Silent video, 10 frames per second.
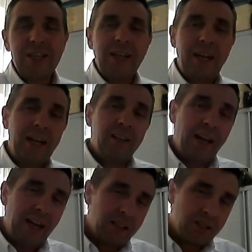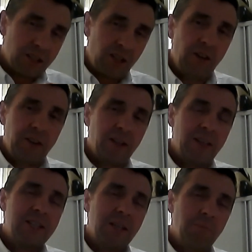And
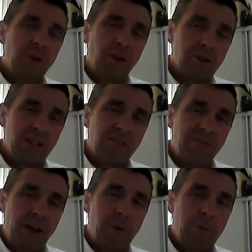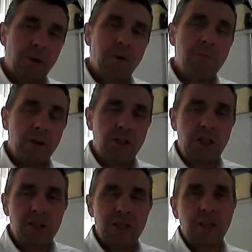COVID-19 belongs to that family, but are much easier
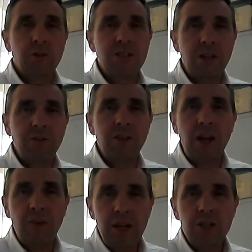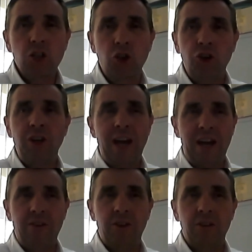to kill. So there is good
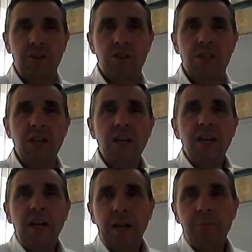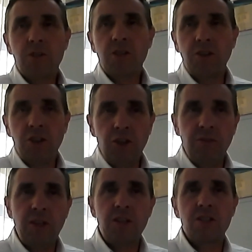evidence. So the
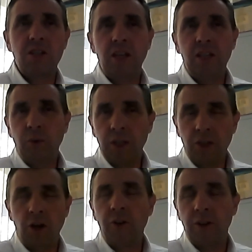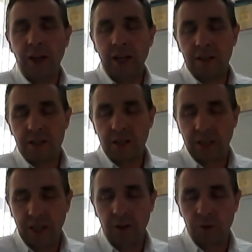UVC, we know that
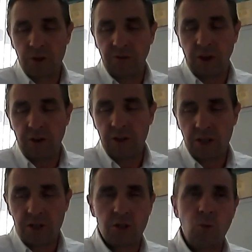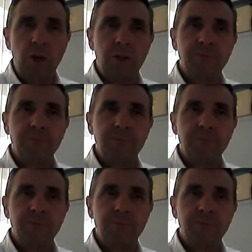kills the viruses as well.